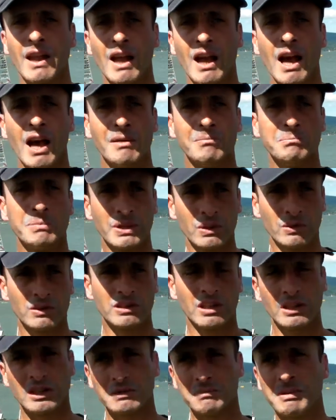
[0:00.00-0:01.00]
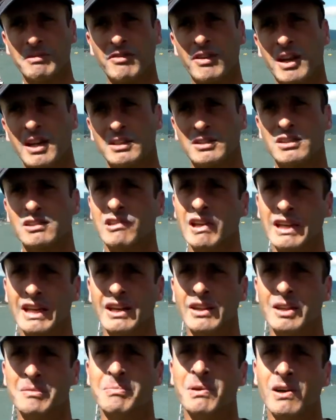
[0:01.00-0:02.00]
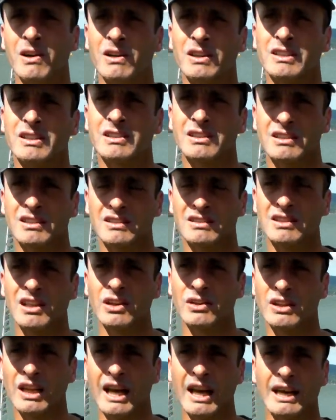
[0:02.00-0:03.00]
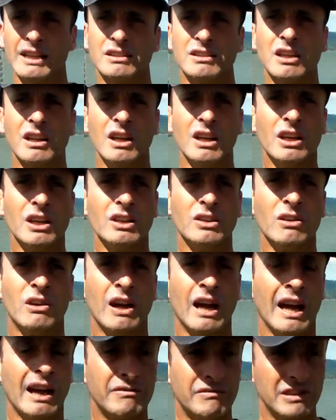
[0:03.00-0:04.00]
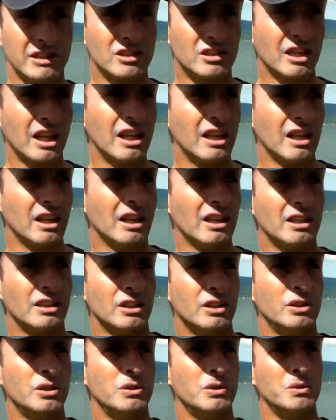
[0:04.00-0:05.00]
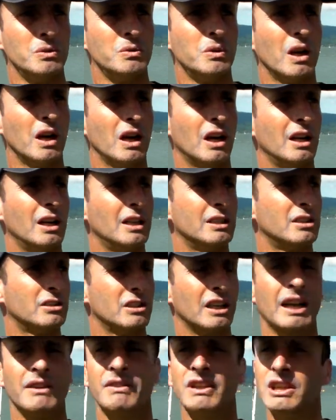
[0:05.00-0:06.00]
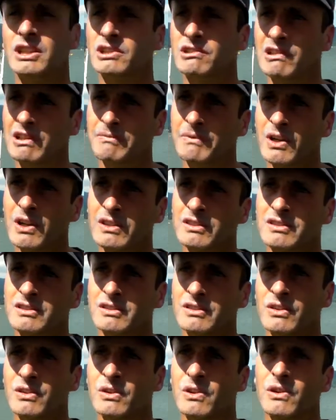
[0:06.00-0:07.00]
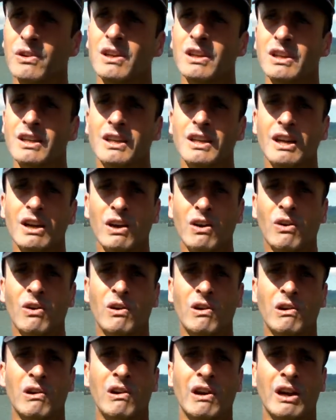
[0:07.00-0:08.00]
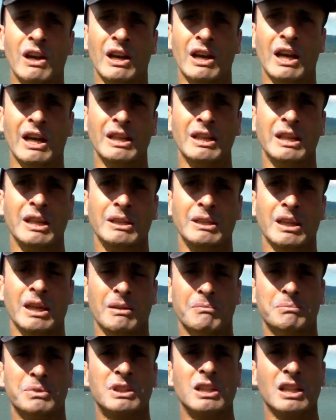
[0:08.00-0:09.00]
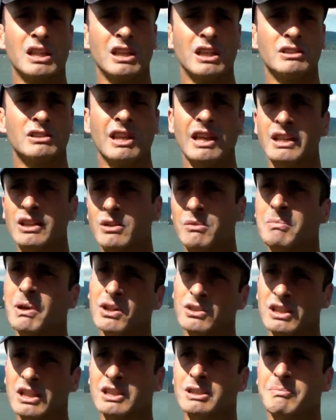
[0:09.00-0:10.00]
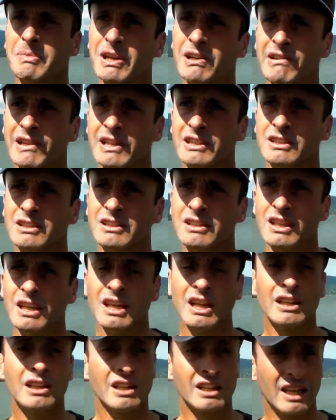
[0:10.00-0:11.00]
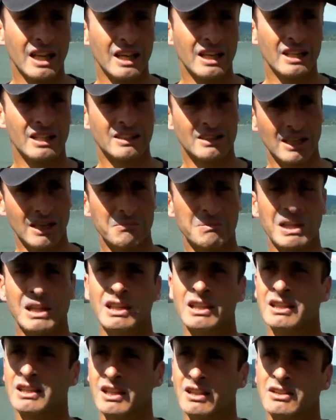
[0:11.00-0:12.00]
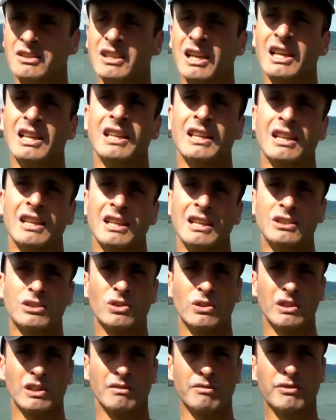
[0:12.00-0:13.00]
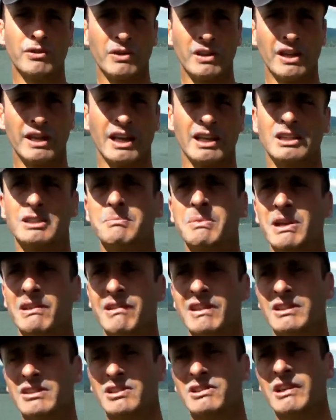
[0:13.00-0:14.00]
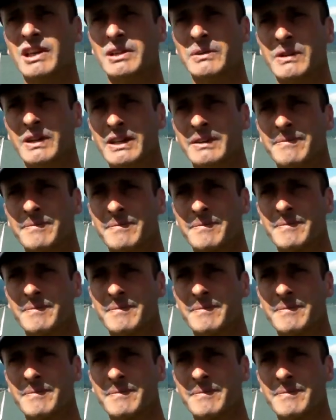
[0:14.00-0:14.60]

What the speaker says: But also to be fast straight out the box, so that your average sailor who doesn't have a history of moths or any particular technical boat experience can get it, assemble it, and go sailing and enjoy the foiling experience straight away.